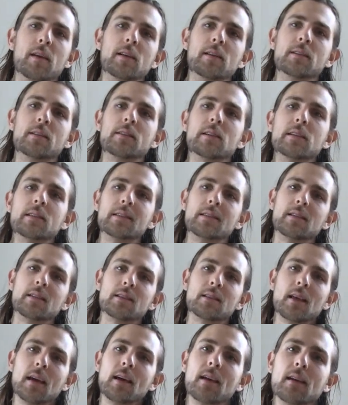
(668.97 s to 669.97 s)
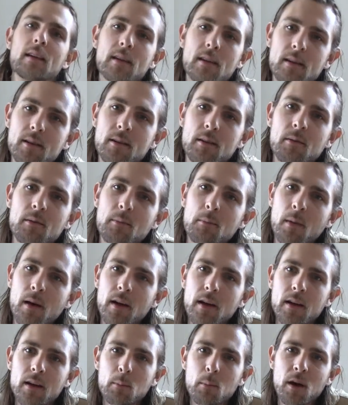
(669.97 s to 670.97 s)
It's it's it's like
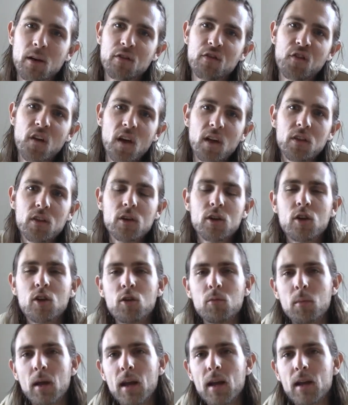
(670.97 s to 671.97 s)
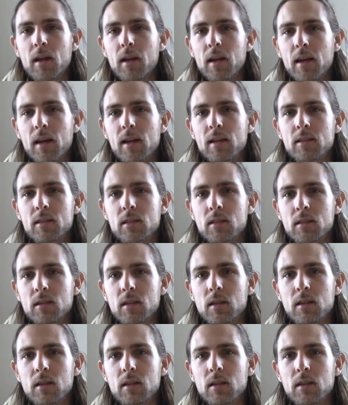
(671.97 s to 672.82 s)
my my faith in humanity has